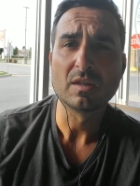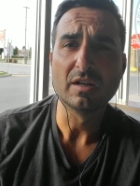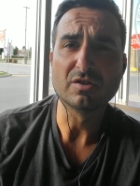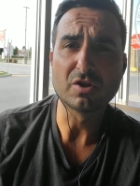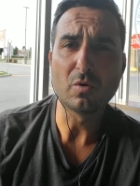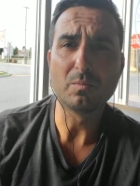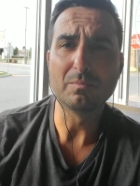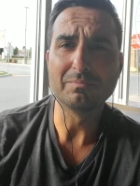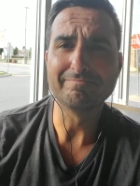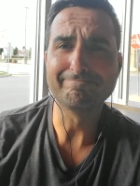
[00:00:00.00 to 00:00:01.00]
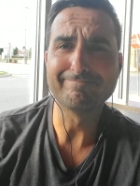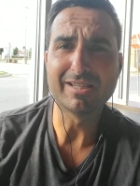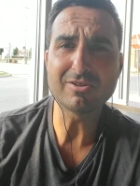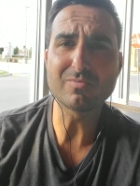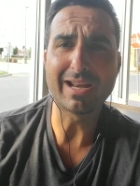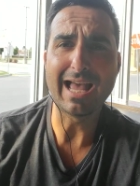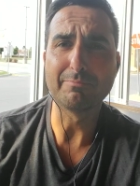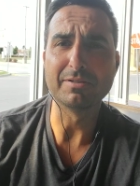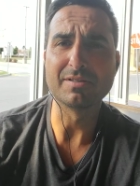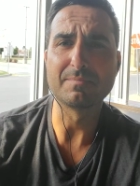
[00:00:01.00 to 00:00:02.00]
And so here's what
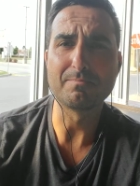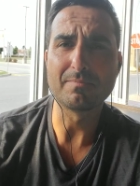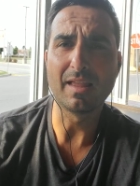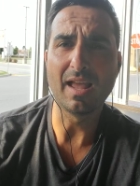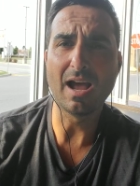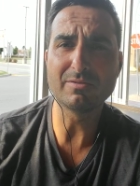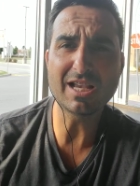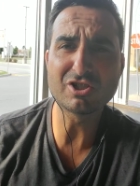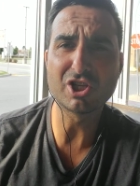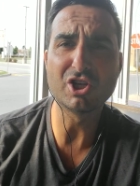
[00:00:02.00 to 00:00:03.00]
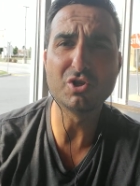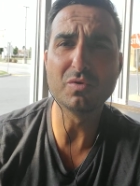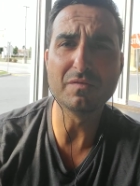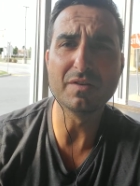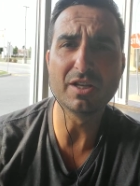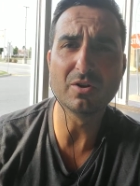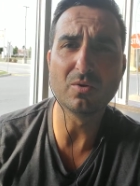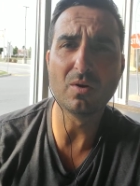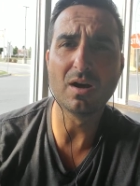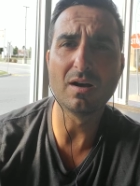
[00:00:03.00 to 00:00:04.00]
happens. I was actually going to do a
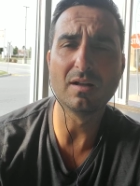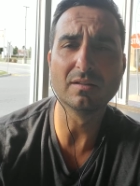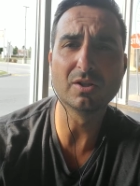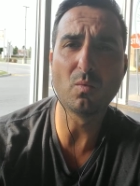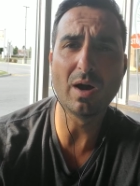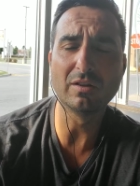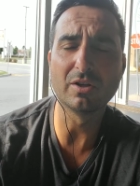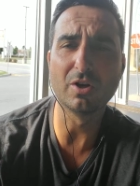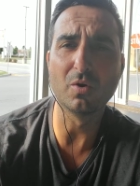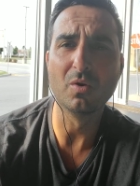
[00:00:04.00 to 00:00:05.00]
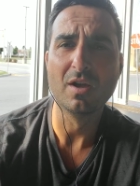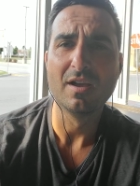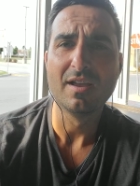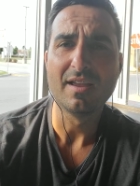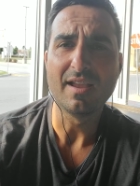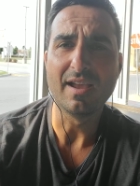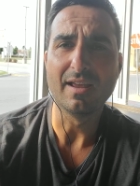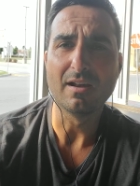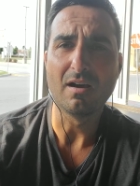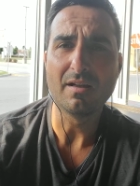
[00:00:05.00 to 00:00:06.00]
video a little while ago,
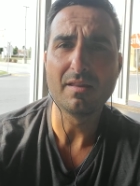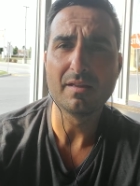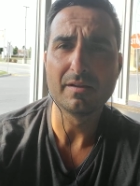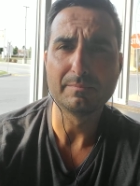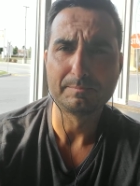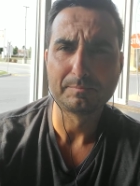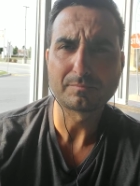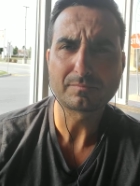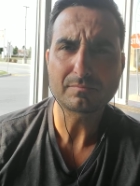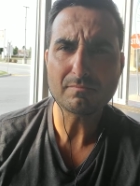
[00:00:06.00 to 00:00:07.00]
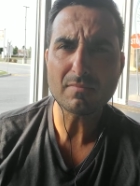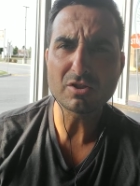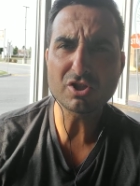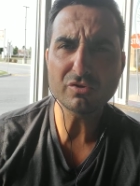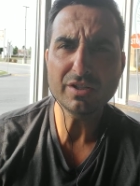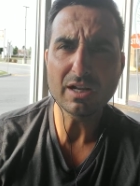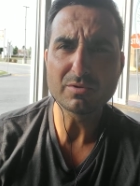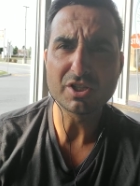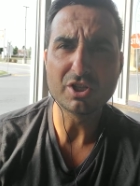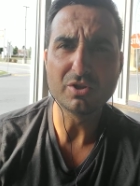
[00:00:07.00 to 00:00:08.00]
and on the screen I
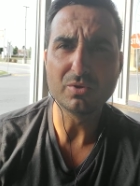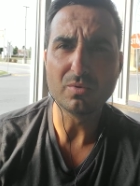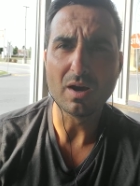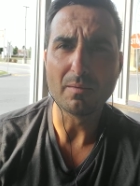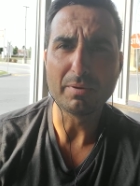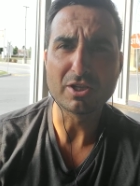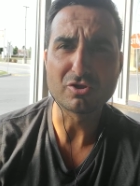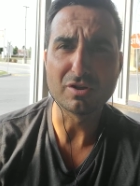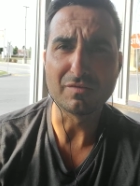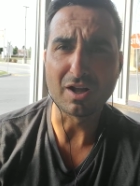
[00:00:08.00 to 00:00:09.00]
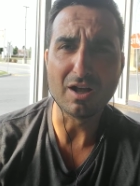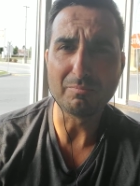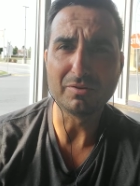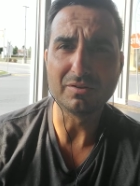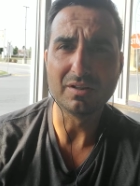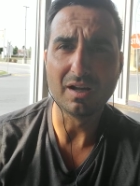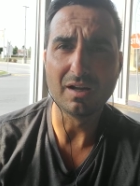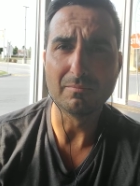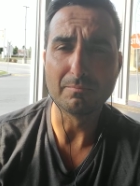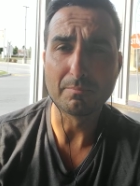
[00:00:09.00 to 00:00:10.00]
was going to do a picture of a couple
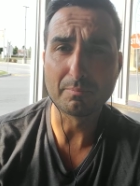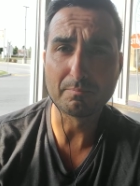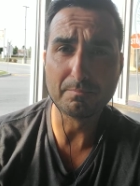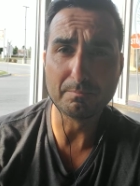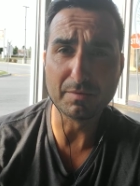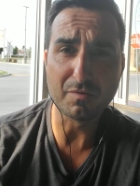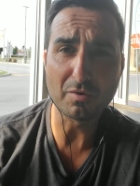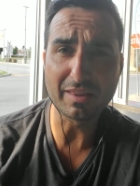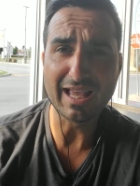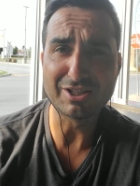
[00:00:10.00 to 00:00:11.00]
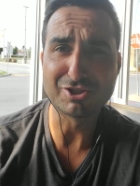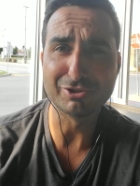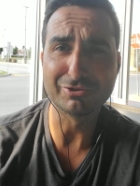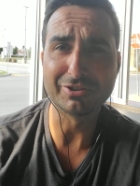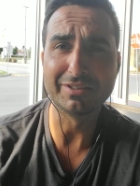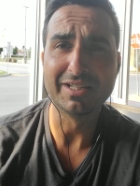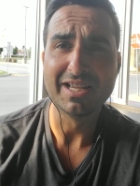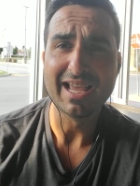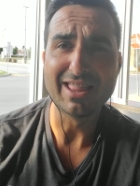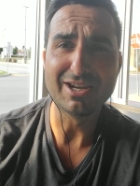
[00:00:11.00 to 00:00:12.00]
before they had children,
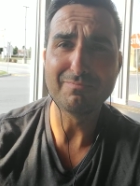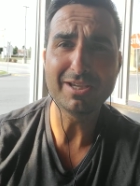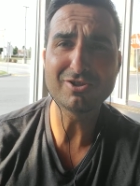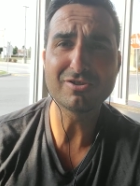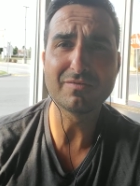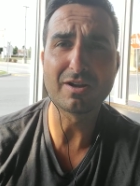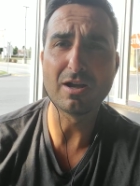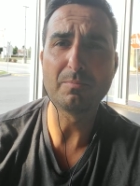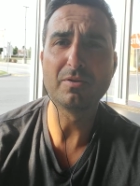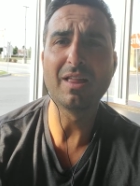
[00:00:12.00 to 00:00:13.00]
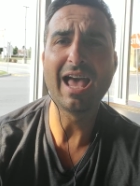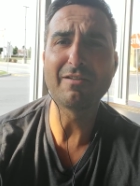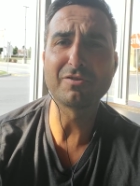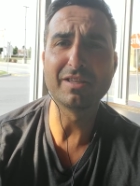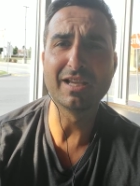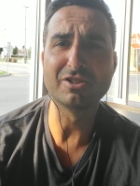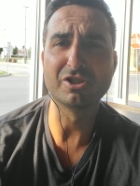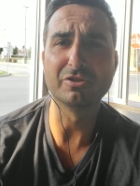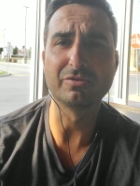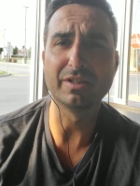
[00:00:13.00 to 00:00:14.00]
and then a picture of a couple after they had
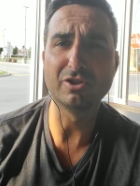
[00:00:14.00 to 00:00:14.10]
children.